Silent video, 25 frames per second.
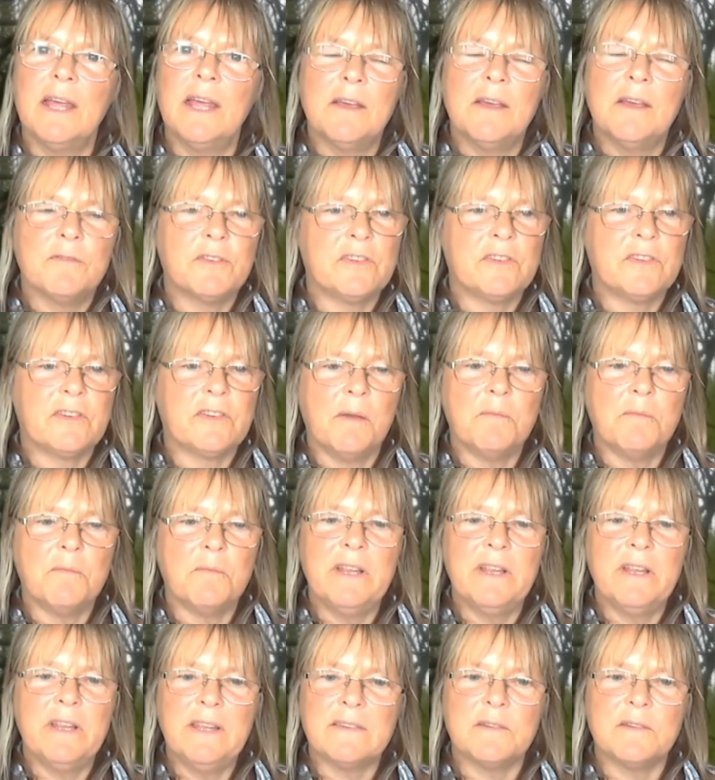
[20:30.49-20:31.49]
For some
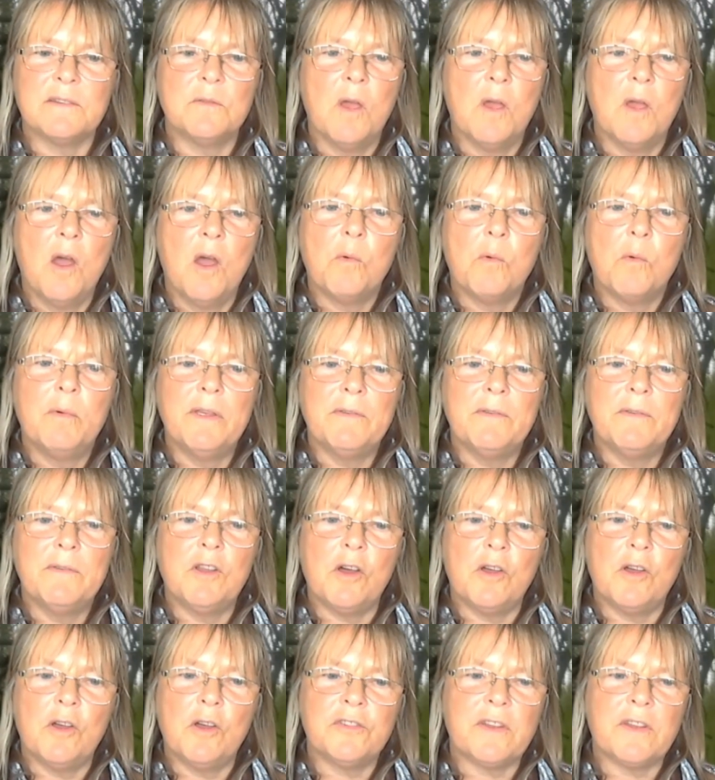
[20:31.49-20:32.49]
reason, I
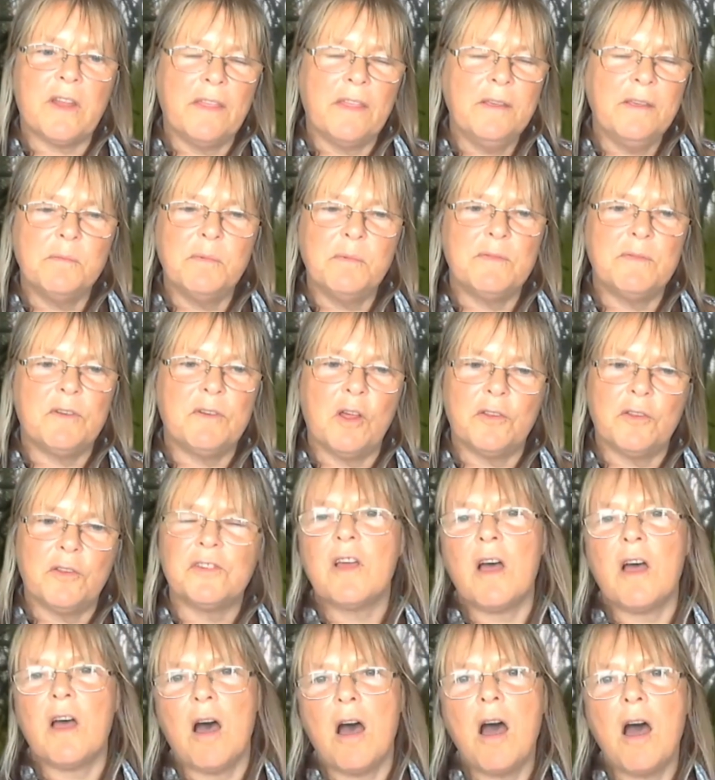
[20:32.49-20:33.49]
think we've lost
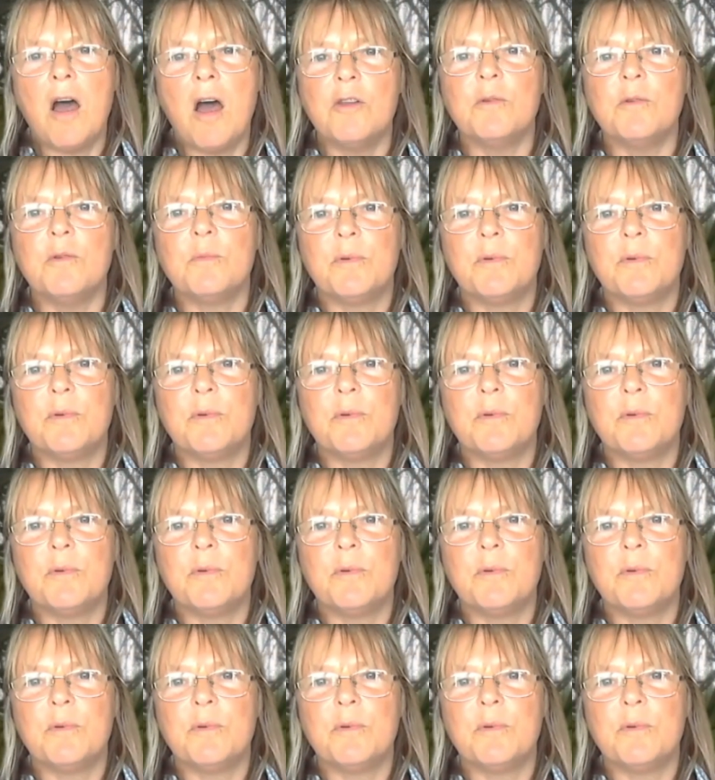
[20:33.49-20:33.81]
our hope.